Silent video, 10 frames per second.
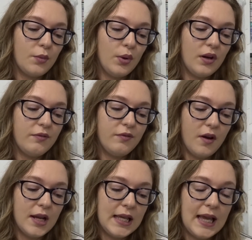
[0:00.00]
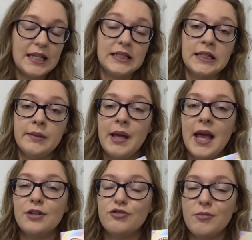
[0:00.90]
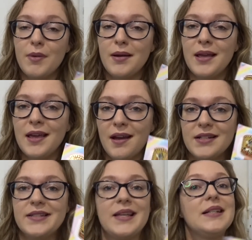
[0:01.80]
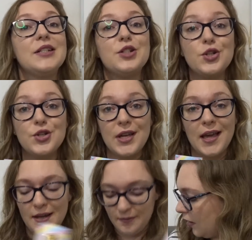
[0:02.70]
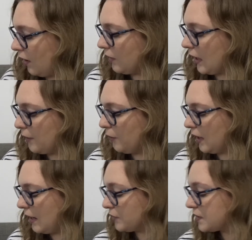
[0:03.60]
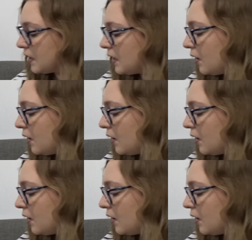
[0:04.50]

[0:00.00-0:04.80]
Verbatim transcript: when I finally had a little bit extra money, I decided to get it. Okay, what else?